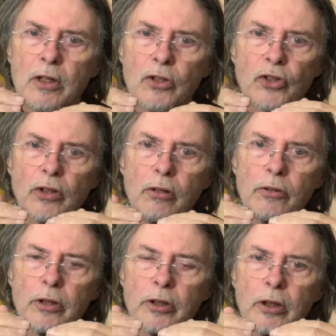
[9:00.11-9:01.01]
so
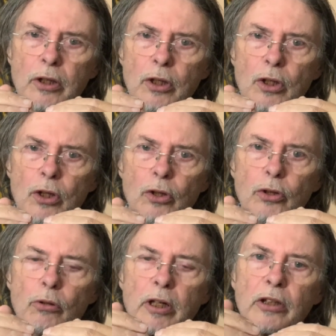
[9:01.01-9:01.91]
that
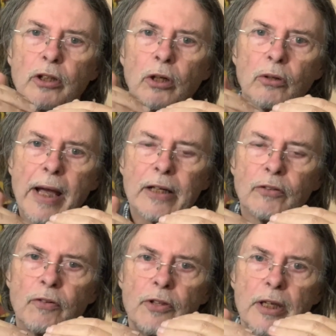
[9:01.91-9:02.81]
you can correct
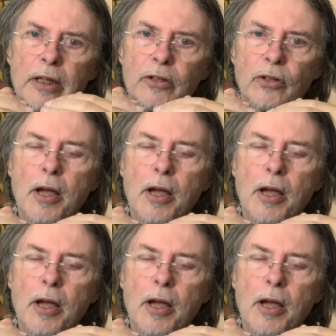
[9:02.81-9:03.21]
for these